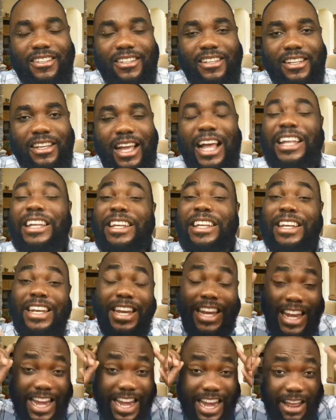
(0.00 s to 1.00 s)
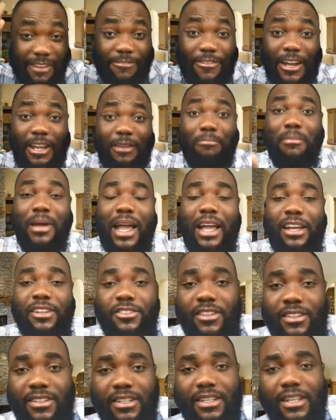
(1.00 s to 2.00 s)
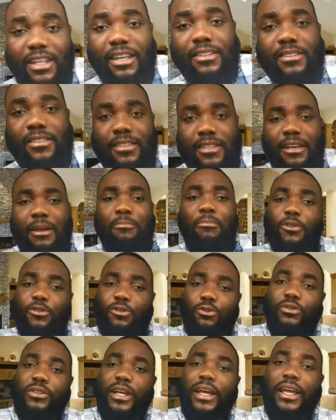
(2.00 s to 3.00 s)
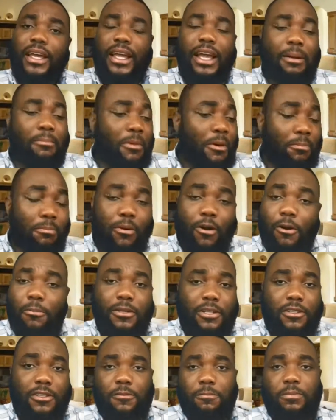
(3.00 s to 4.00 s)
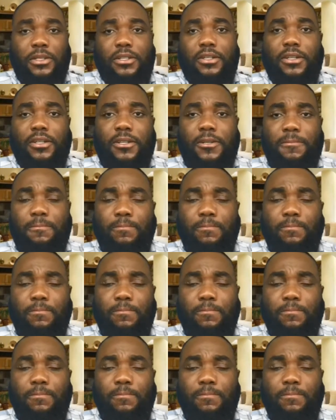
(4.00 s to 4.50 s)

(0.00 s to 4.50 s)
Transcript: I never imagined that. But today, I'm a public speaker.